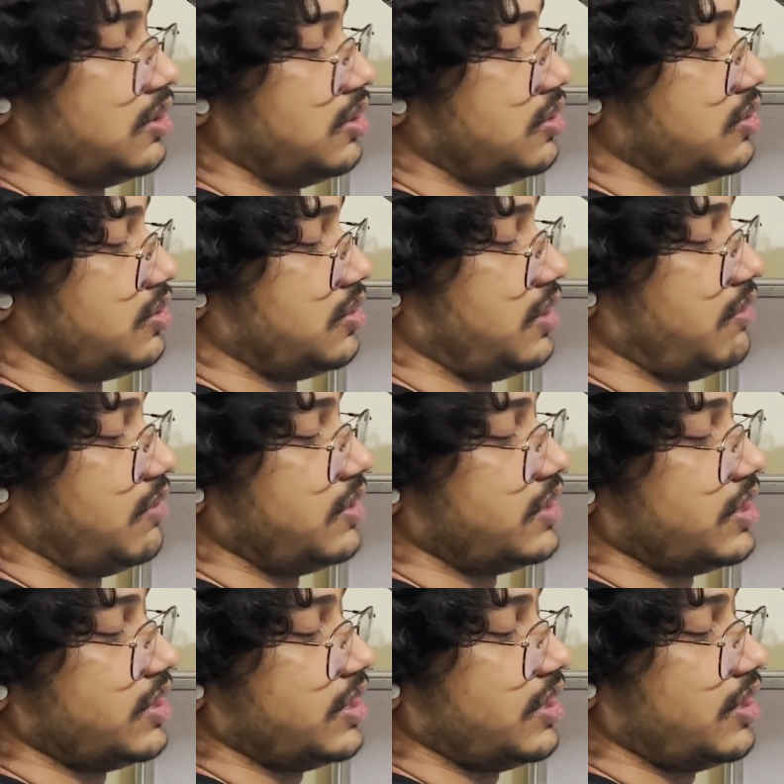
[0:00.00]
So it will
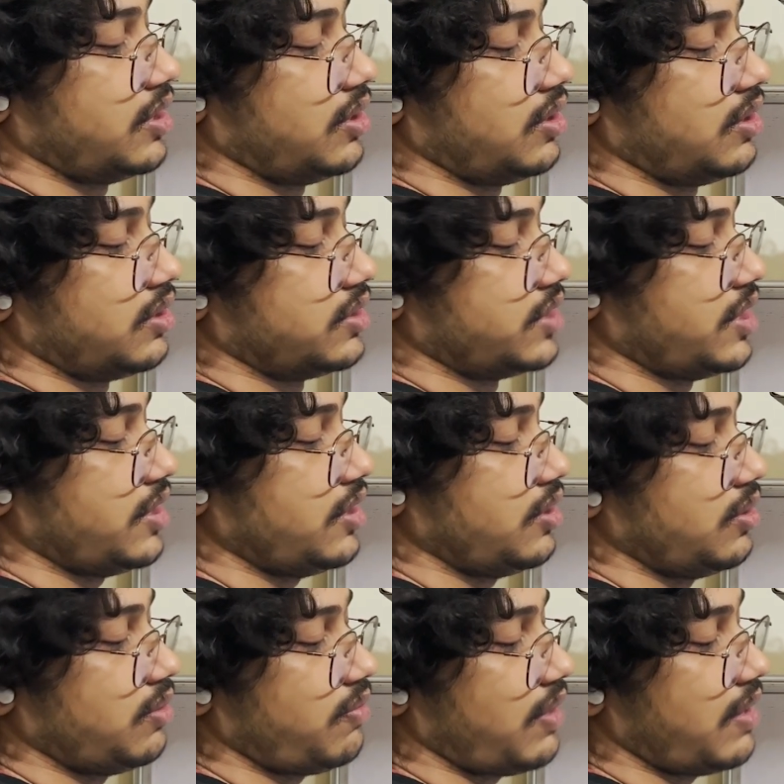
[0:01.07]
change into
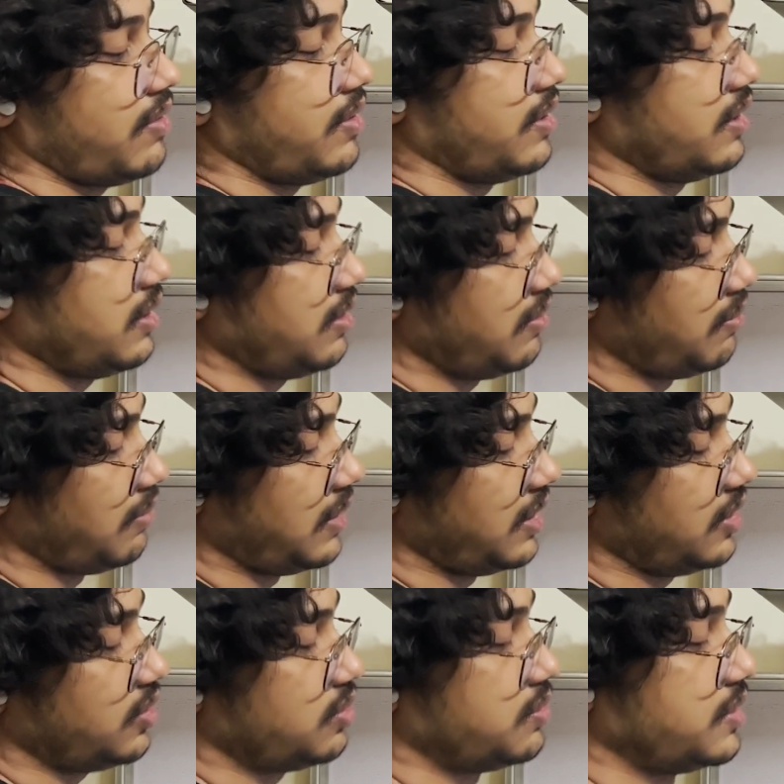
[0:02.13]
500
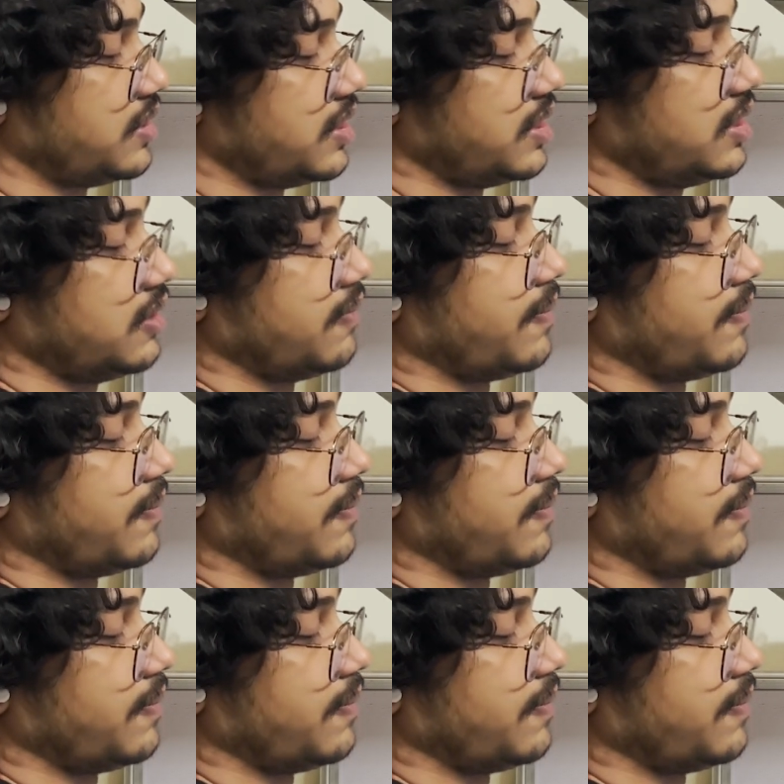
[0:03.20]
minus 200,